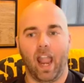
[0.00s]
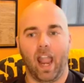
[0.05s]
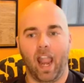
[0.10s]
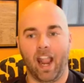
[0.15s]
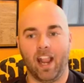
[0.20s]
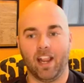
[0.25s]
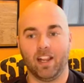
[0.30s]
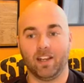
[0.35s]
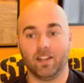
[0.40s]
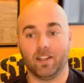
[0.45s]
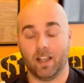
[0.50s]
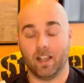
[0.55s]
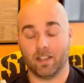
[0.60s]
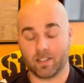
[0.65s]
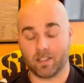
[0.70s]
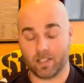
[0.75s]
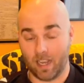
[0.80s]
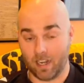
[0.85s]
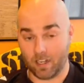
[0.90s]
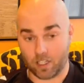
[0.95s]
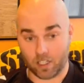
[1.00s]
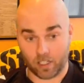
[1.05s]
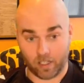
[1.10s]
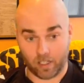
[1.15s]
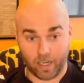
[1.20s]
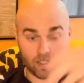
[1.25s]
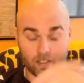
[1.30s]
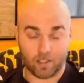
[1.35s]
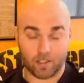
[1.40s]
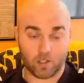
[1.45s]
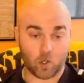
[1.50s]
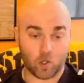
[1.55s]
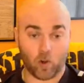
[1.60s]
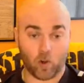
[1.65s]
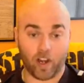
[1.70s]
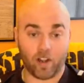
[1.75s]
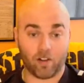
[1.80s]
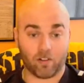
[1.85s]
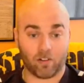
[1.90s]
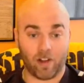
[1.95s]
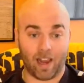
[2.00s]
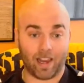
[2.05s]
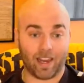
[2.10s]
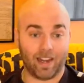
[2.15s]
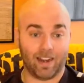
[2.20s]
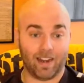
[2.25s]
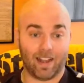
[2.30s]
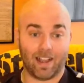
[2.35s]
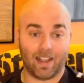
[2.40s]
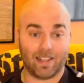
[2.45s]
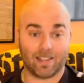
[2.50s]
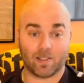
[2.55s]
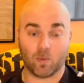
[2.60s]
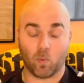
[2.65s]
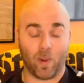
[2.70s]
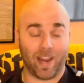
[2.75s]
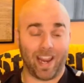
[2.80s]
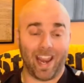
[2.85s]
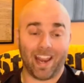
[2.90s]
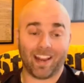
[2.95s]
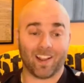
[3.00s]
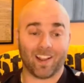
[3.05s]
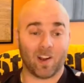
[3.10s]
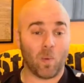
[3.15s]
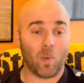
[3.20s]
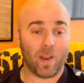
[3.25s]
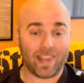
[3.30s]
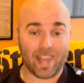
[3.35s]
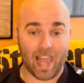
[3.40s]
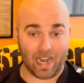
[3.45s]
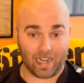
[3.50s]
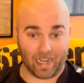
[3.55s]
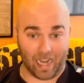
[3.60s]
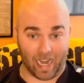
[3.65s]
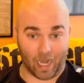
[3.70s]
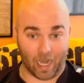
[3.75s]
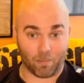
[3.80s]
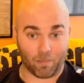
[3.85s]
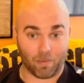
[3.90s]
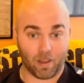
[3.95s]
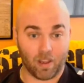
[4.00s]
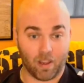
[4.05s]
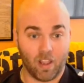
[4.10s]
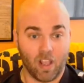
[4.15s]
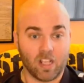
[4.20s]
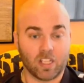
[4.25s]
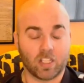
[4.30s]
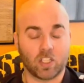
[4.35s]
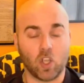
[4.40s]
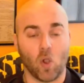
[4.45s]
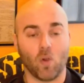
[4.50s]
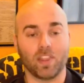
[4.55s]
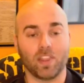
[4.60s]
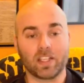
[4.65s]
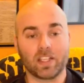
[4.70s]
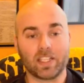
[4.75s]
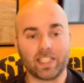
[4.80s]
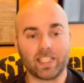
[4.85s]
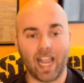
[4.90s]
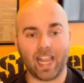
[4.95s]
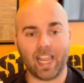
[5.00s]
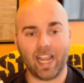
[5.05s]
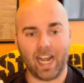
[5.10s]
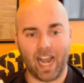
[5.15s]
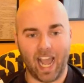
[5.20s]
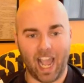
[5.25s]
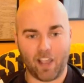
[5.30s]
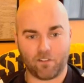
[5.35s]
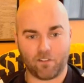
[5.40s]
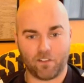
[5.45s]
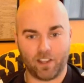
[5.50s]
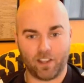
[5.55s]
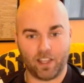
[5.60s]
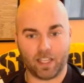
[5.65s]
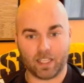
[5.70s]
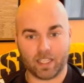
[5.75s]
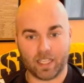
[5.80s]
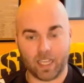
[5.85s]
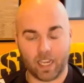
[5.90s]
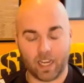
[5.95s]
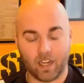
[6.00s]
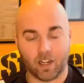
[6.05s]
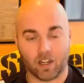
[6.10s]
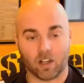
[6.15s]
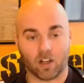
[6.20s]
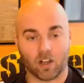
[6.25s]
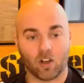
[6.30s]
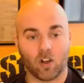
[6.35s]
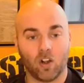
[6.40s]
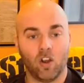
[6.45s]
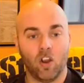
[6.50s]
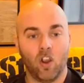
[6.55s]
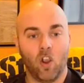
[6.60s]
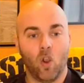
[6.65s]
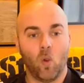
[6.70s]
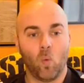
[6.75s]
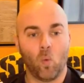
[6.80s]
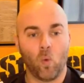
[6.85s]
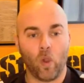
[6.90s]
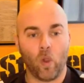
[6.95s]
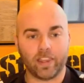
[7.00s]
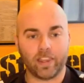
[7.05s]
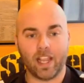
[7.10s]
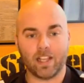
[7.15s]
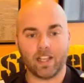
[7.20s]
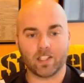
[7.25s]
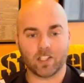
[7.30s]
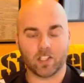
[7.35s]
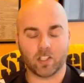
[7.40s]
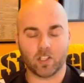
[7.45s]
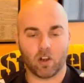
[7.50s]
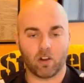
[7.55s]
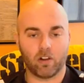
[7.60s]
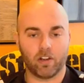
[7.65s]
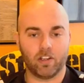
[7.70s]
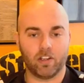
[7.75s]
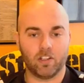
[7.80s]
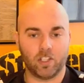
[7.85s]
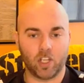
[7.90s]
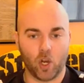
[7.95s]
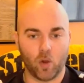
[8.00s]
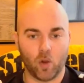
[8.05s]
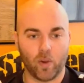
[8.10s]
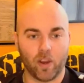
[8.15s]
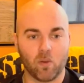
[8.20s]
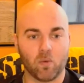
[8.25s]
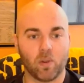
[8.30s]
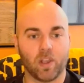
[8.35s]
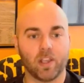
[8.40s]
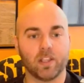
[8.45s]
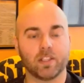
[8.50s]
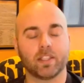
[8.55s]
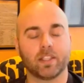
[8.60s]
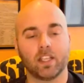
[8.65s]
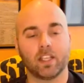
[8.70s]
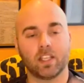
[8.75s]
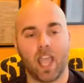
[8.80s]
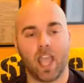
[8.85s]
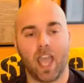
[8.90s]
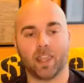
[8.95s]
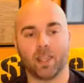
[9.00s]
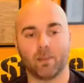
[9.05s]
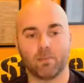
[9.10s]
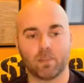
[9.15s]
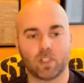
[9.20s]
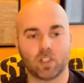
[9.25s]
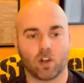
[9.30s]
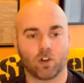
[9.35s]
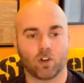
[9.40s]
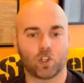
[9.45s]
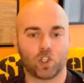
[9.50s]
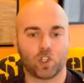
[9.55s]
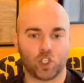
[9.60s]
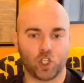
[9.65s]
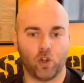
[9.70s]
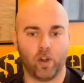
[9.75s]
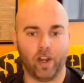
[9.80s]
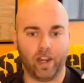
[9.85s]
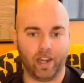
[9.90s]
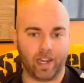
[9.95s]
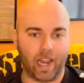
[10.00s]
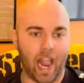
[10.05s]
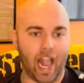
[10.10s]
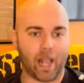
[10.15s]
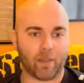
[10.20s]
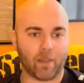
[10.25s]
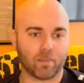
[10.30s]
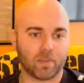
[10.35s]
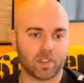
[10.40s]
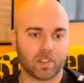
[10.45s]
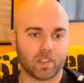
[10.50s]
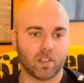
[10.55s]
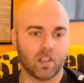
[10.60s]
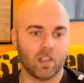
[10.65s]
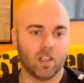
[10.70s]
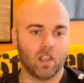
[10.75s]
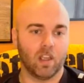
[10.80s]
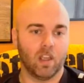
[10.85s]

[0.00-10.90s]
And essentially, Detroit recognized we ain't going to win that game. So in the second half of the year, what they started doing was they had them start shooting gaps.